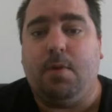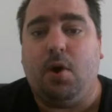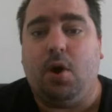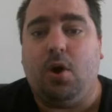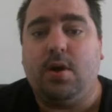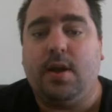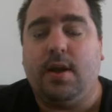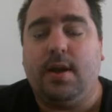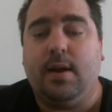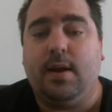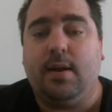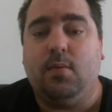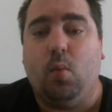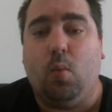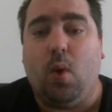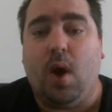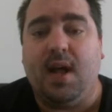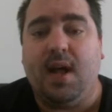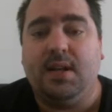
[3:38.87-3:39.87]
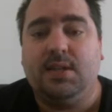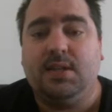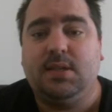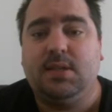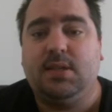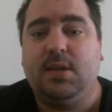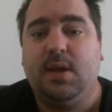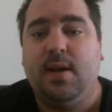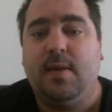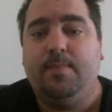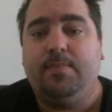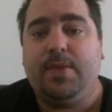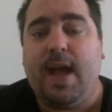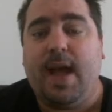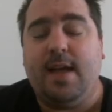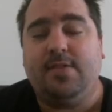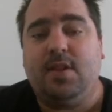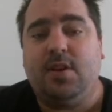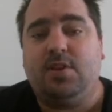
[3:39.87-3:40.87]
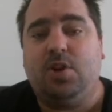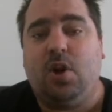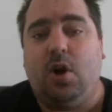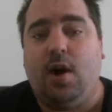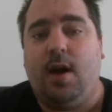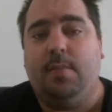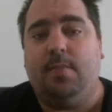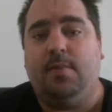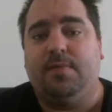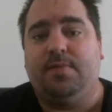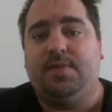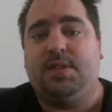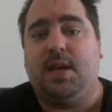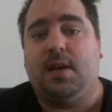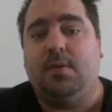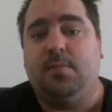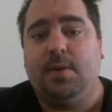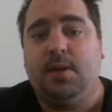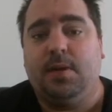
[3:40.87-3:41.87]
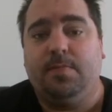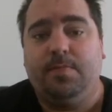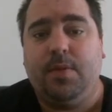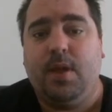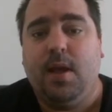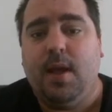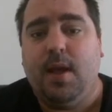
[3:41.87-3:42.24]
pocket once at the time of settlement,